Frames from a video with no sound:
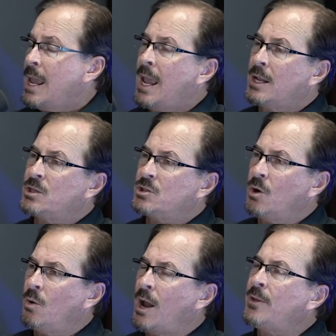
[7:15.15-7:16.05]
And
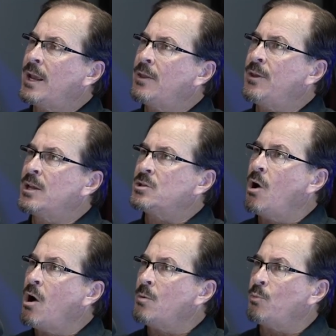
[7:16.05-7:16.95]
so I think I think it's
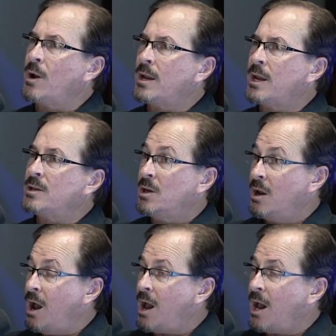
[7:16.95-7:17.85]
heartbreaking to
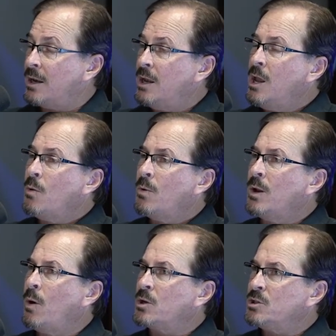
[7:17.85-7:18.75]
God when
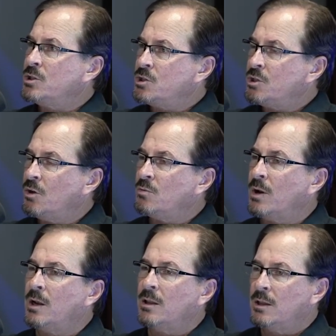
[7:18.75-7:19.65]
he watches his
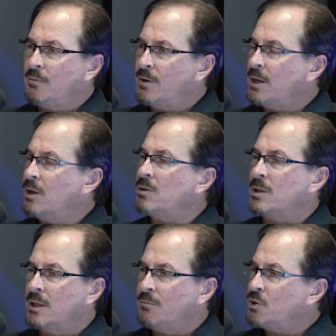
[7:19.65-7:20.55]
children live in guilt,
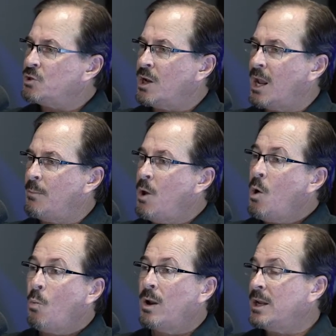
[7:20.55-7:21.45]
live in shame
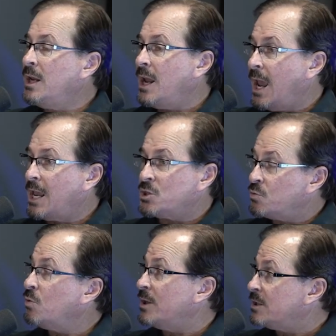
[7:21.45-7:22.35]
when he has
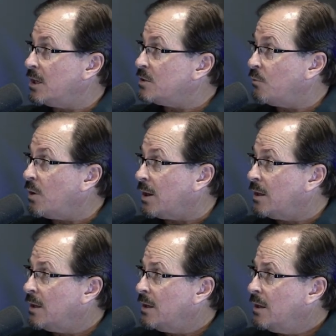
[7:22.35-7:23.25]
truly set us free.
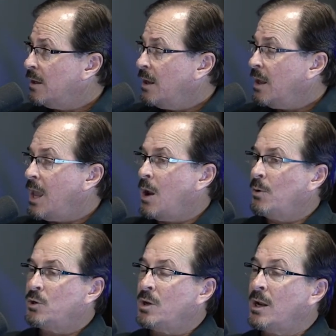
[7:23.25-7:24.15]
Right. And,
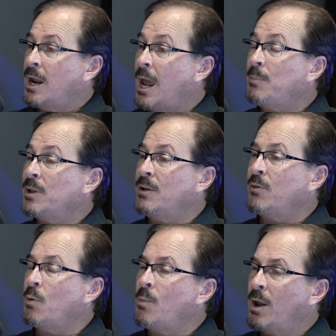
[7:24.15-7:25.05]
we, and, and I believe
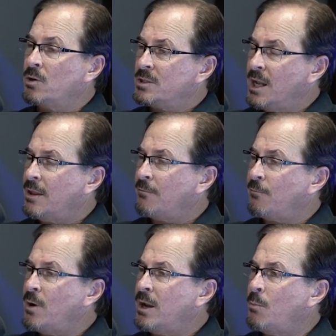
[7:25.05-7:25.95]
that when we understand that
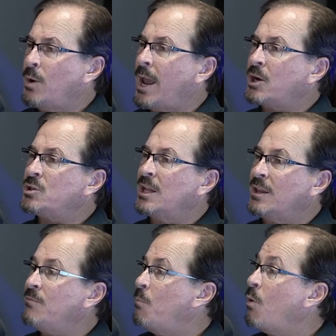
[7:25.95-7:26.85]
freedom, we actually
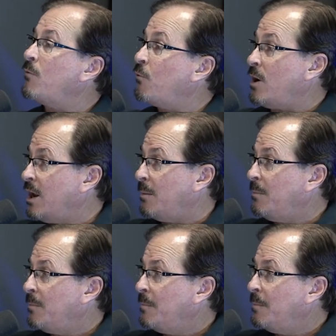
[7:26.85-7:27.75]
live more for
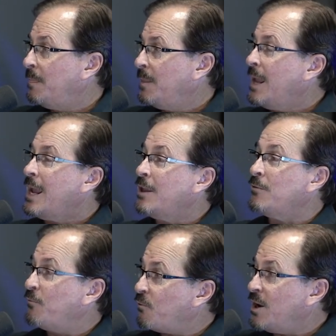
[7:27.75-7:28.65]
Him mm-hmm. in
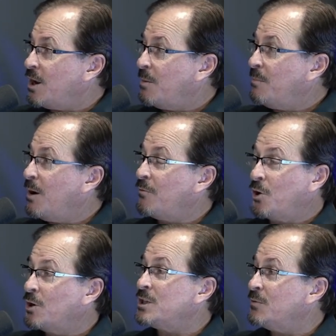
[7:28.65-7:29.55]
the freedom of the
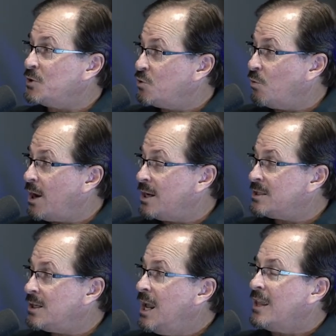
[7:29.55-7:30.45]
goodness of His
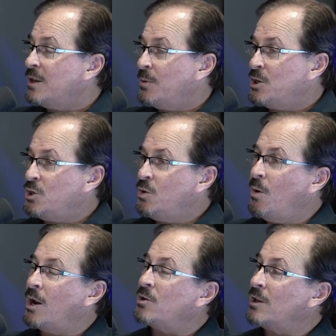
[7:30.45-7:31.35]
grace than we
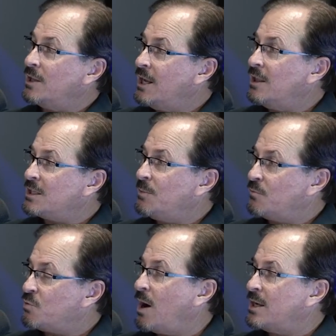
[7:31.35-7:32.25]
do under the legalism
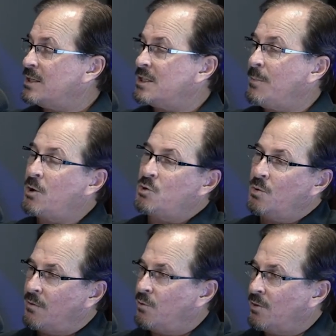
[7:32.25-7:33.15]
of trying to somehow do
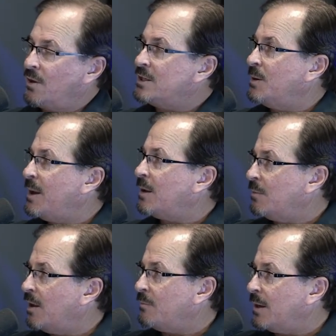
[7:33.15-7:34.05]
enough good things to right. make Him
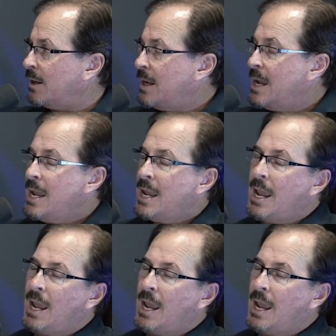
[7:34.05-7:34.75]
love me. Yeah.